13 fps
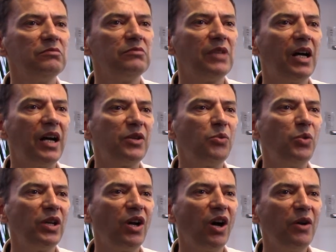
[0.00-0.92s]
I had a
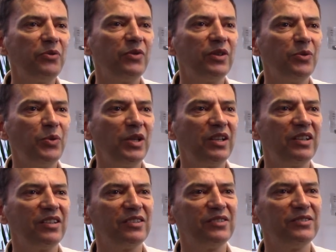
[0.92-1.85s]
week off, a
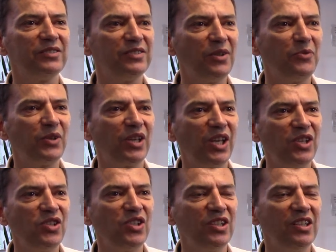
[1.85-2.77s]
week uh, of
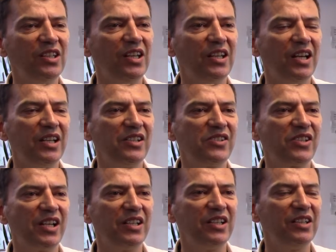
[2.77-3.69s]
vacation, and I
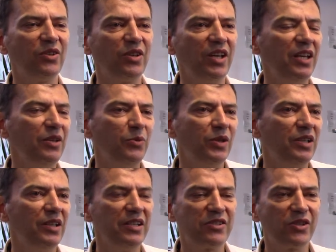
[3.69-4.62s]
decided, okay,
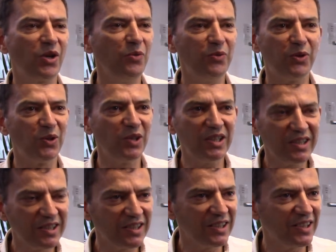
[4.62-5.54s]
well, let's go for
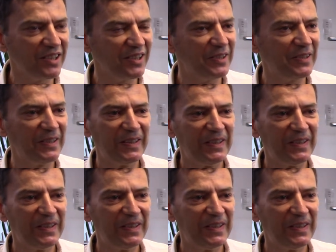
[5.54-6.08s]
it. Uh,